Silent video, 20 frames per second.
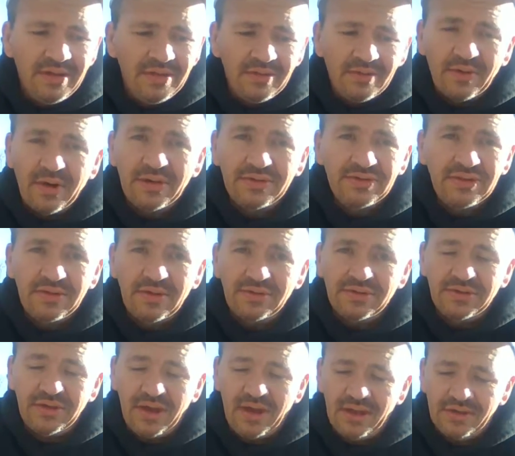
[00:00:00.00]
The rest of
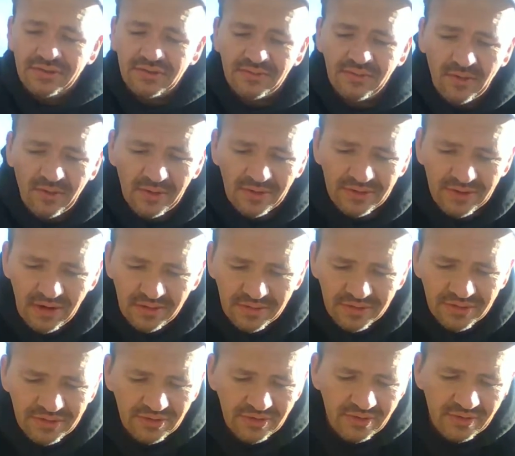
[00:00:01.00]
those guys, as far as I'm
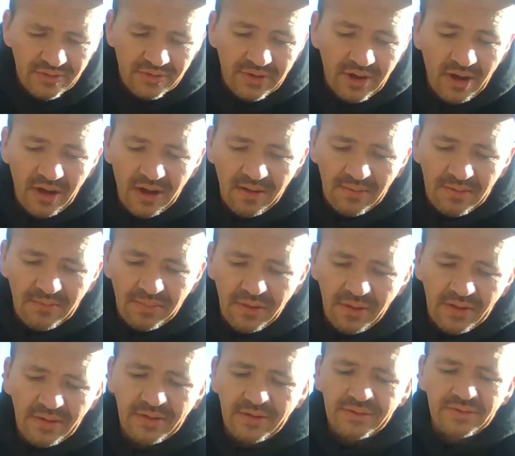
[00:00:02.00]
concerned, are common
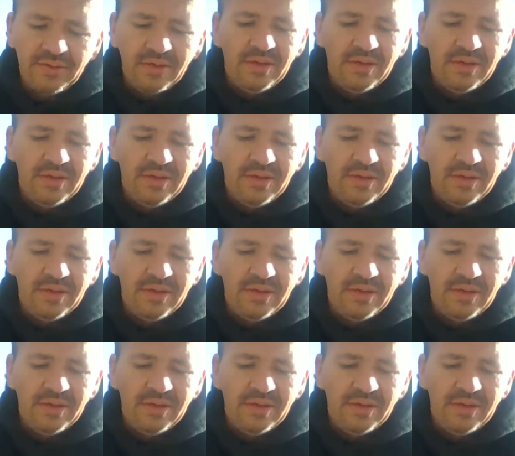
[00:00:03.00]
players